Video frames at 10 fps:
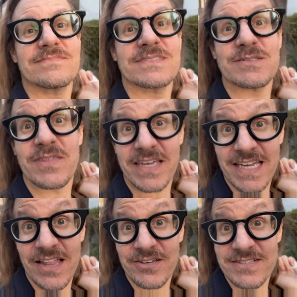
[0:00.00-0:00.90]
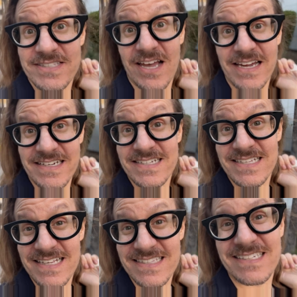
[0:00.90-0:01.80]
So the yellow sign
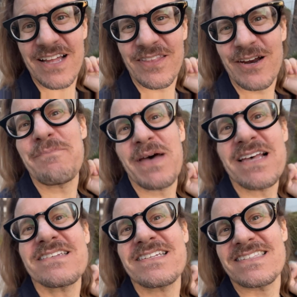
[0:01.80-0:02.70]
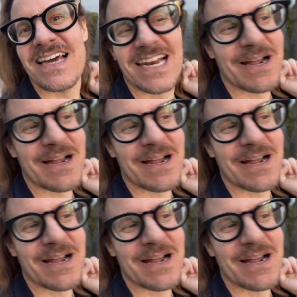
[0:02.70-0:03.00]
says down there, pesticide